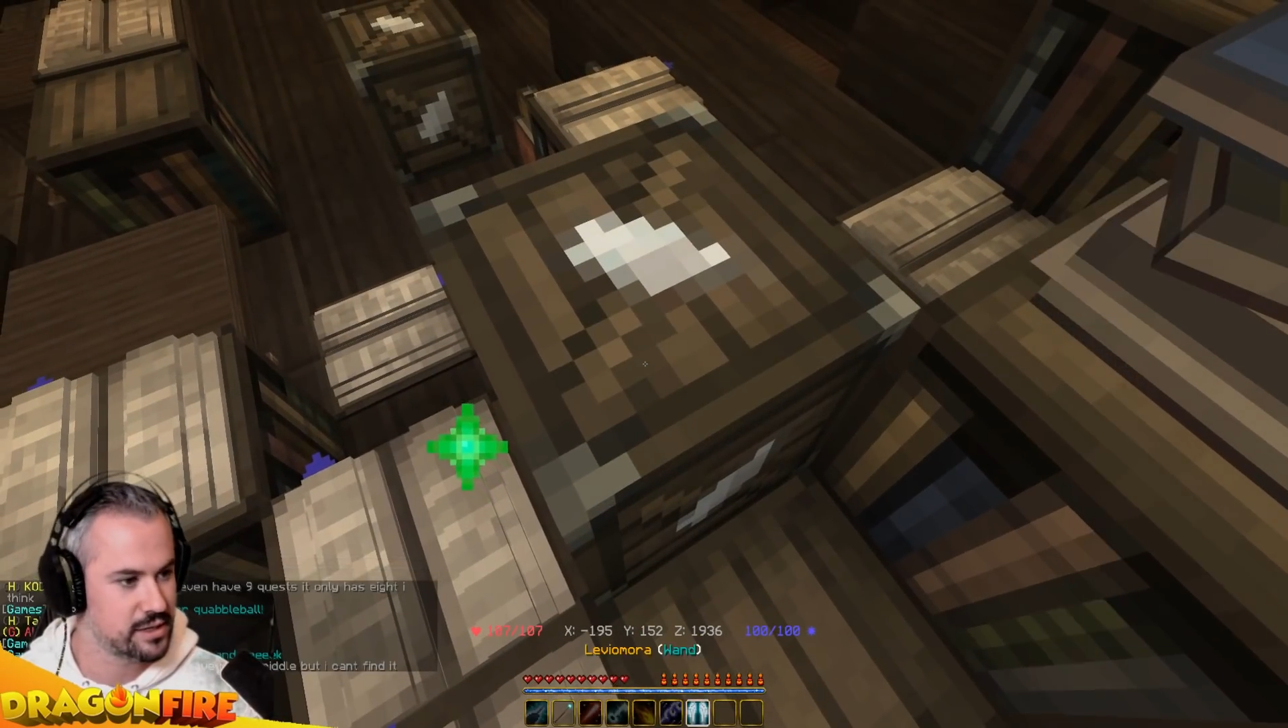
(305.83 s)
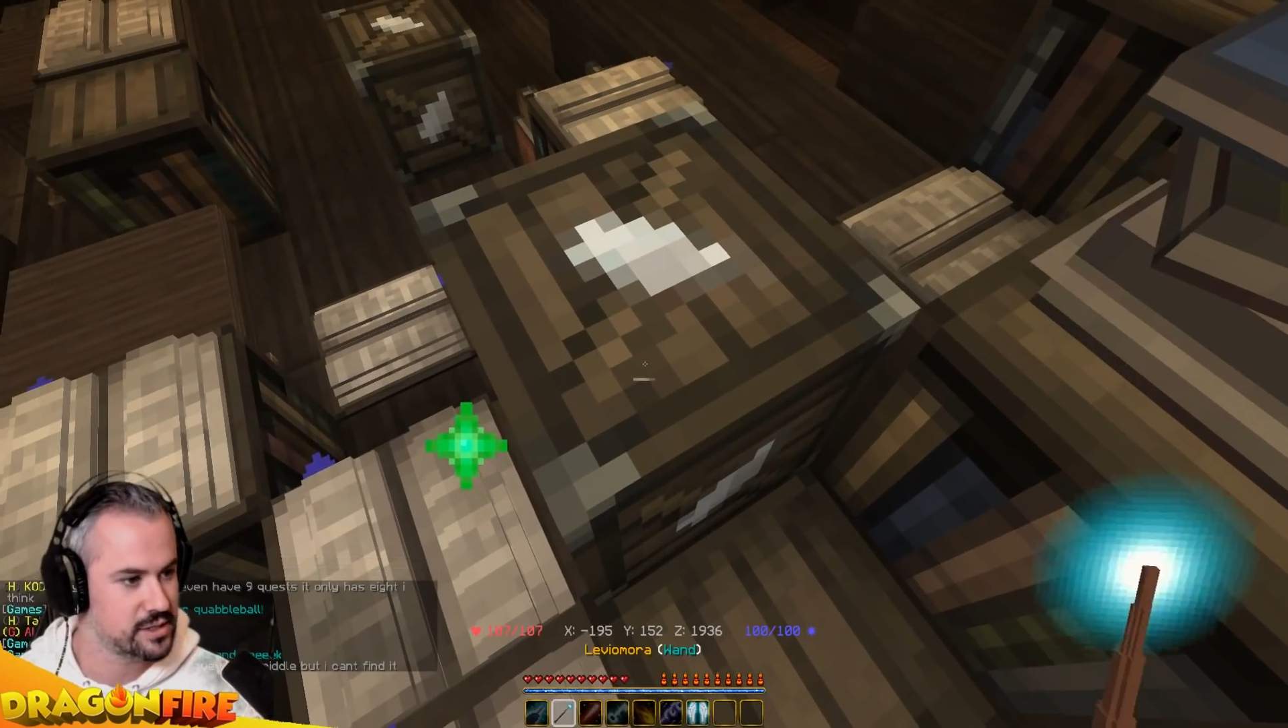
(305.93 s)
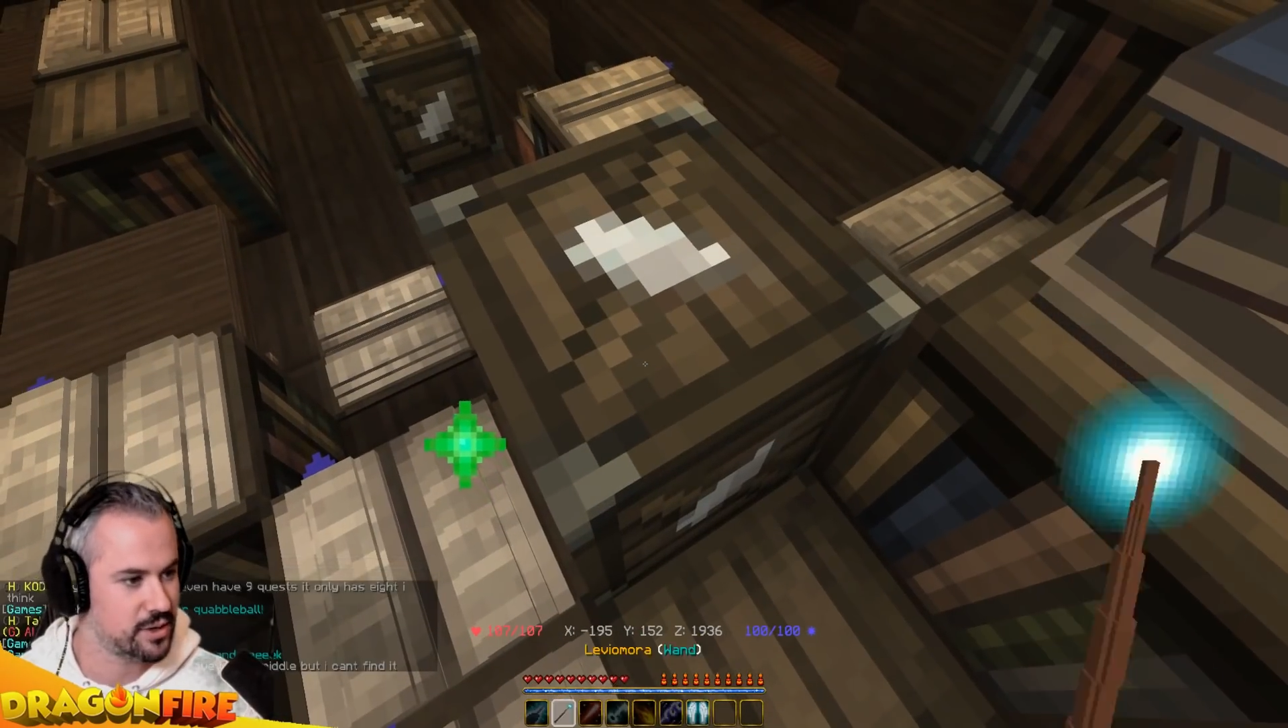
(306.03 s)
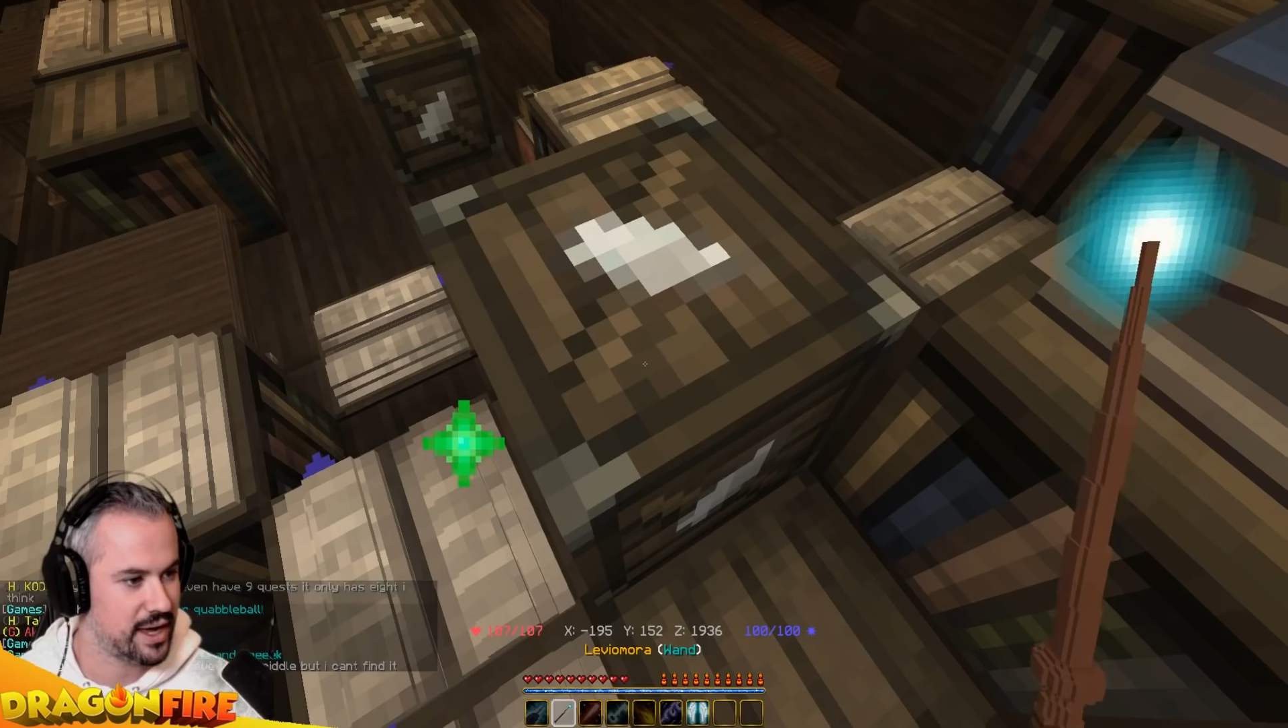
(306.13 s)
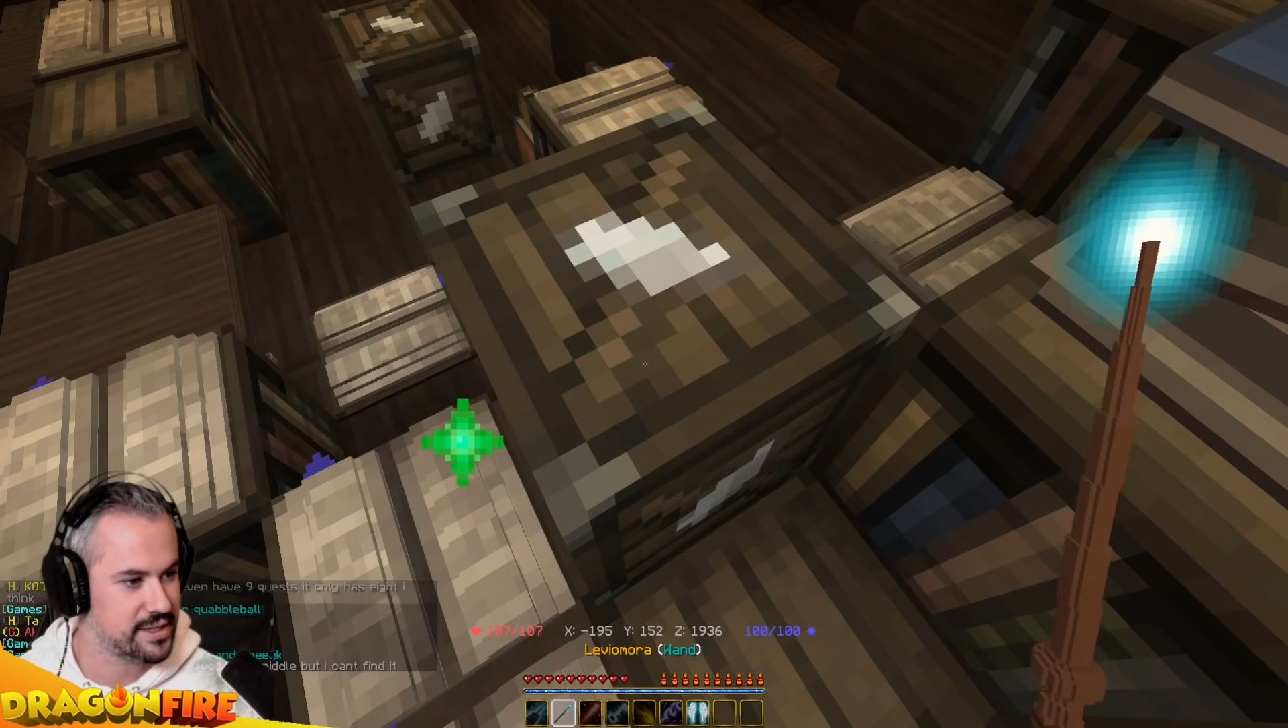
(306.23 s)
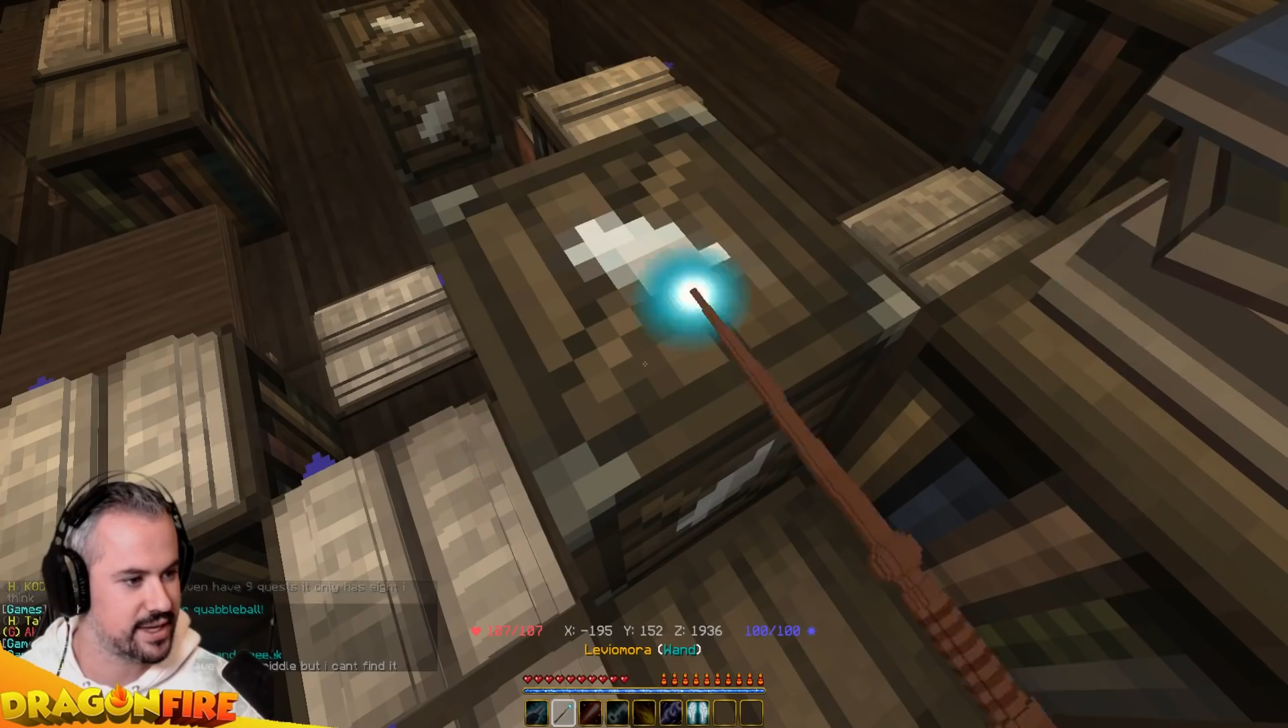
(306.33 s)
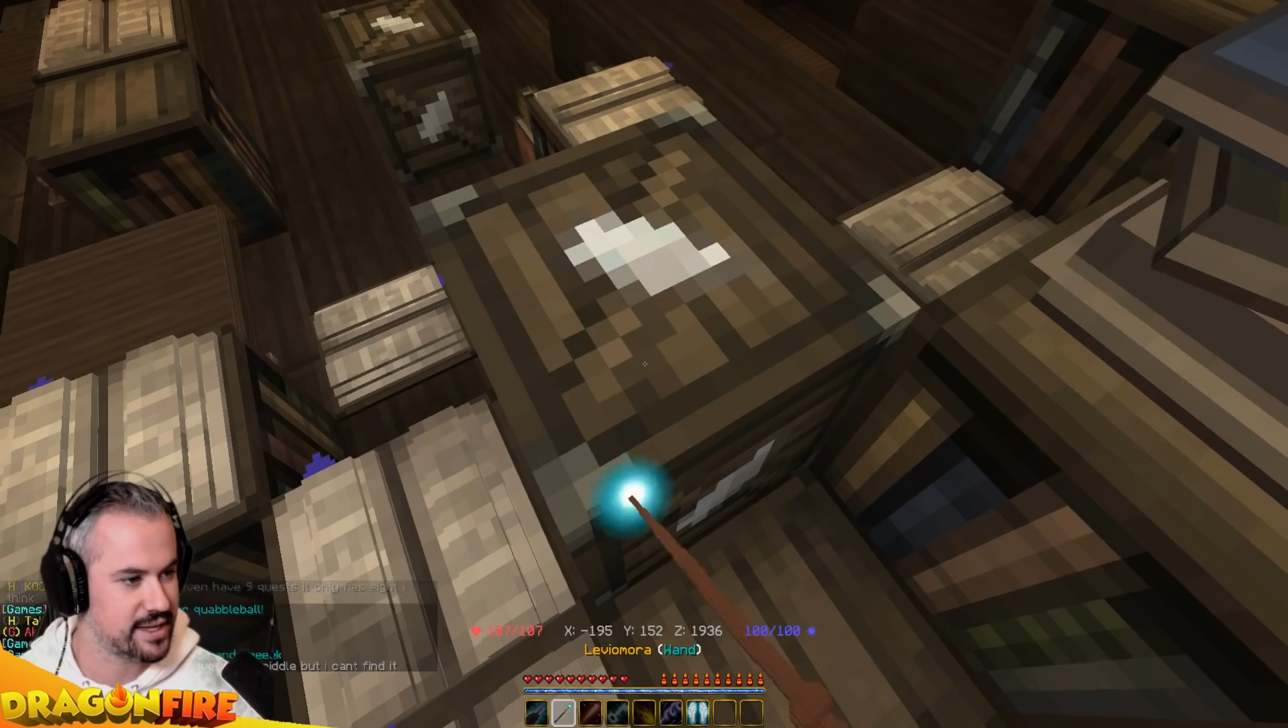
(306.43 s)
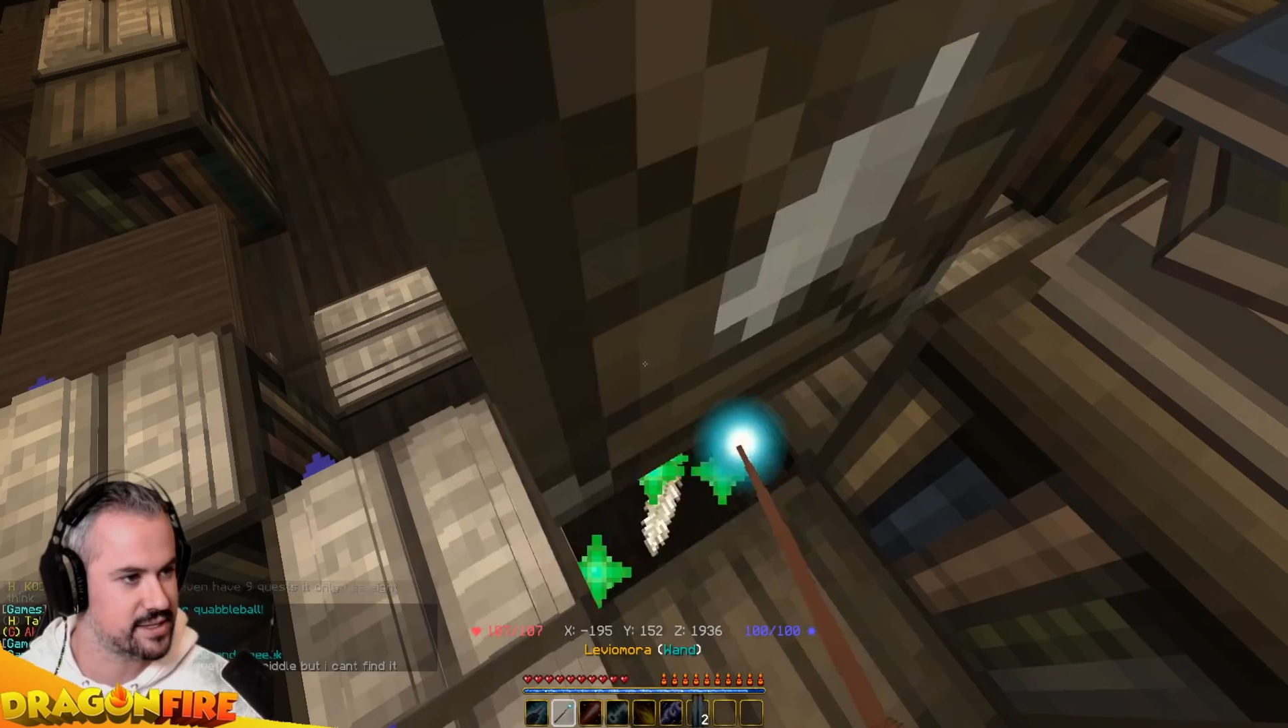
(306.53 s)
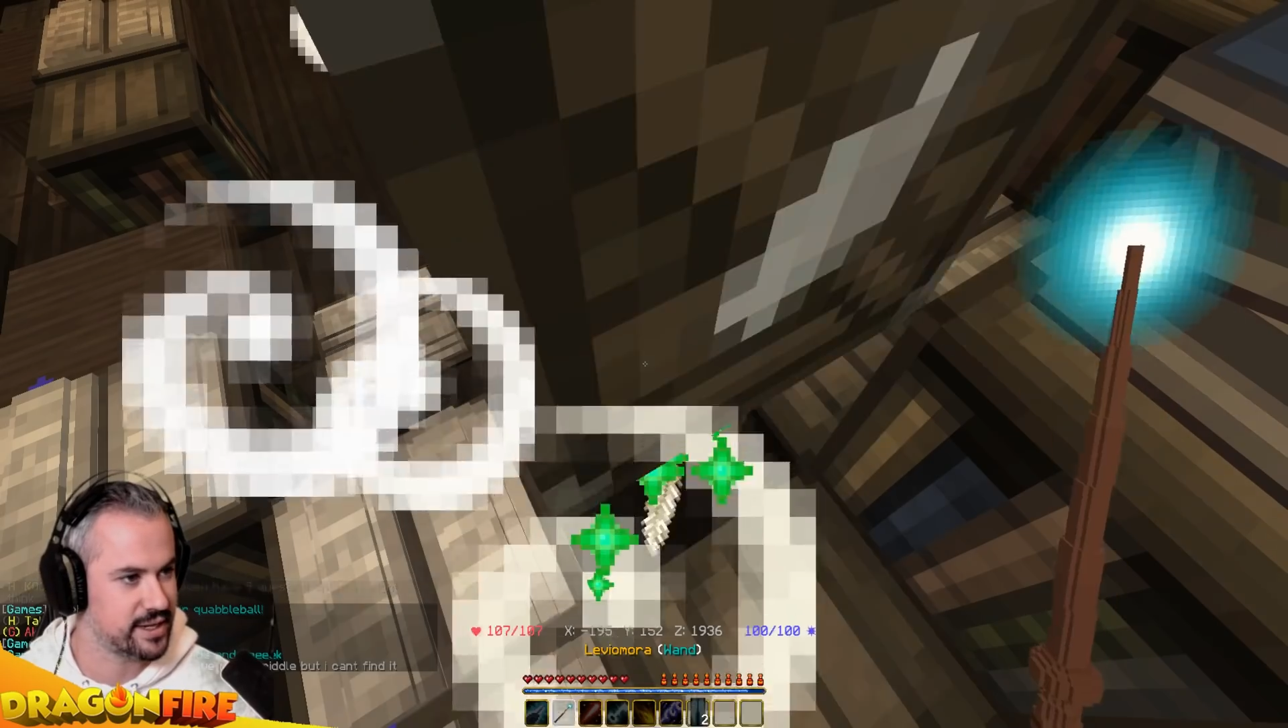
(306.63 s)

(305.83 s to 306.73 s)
So I have to get to